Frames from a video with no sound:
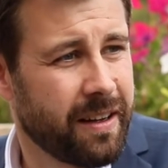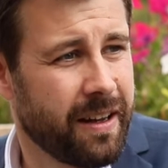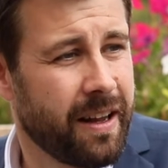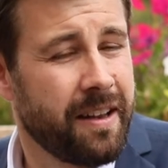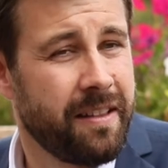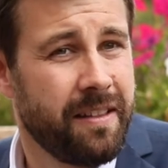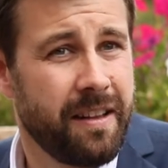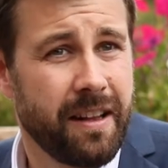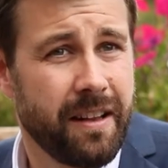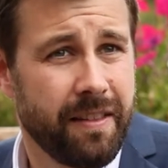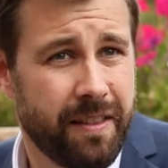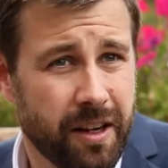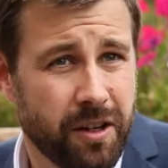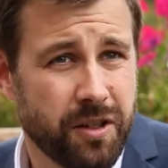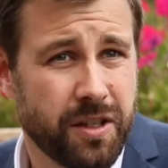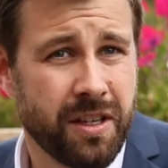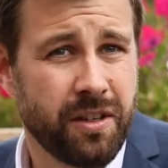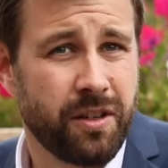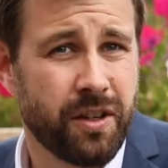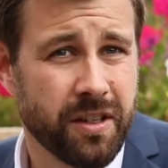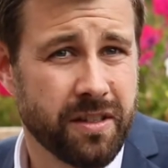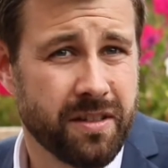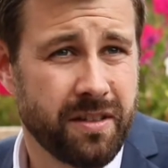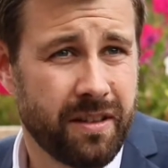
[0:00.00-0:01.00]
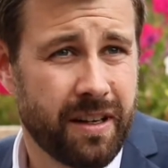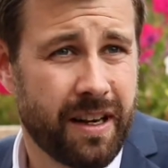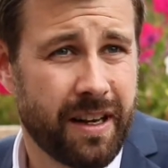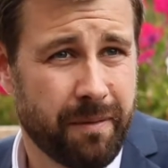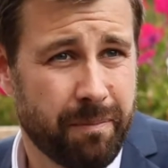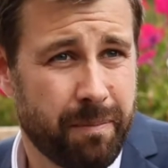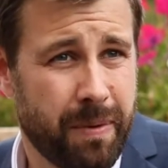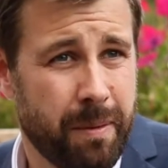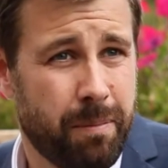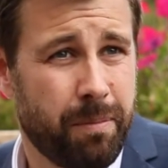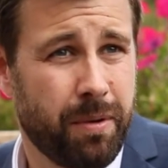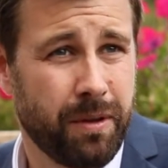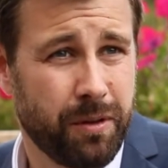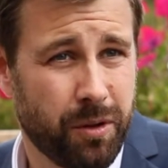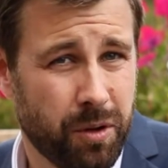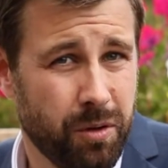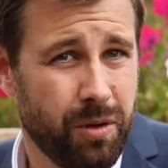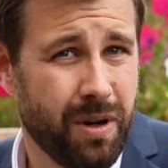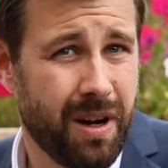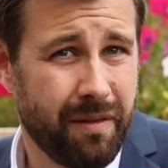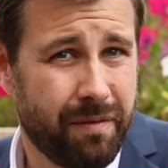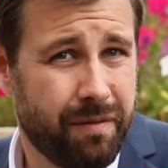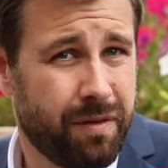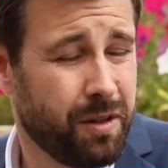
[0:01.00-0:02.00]
And there's interest. People do
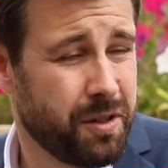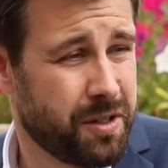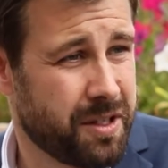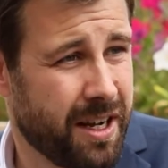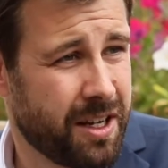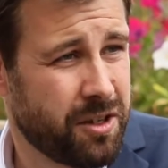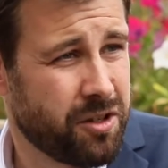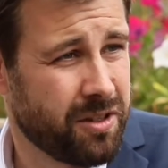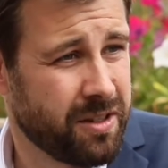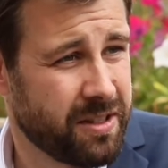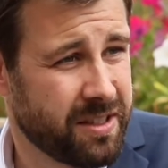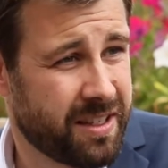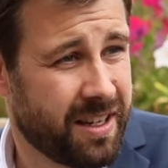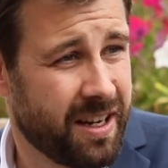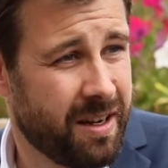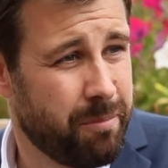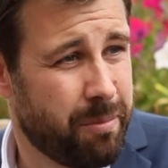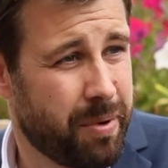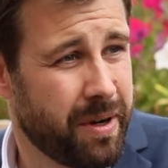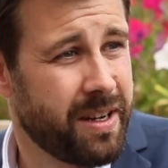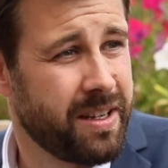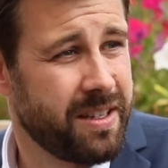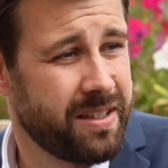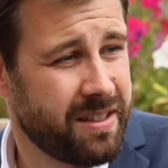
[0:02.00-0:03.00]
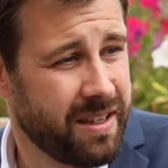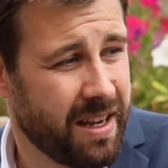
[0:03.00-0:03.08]
have full schedules. Companies,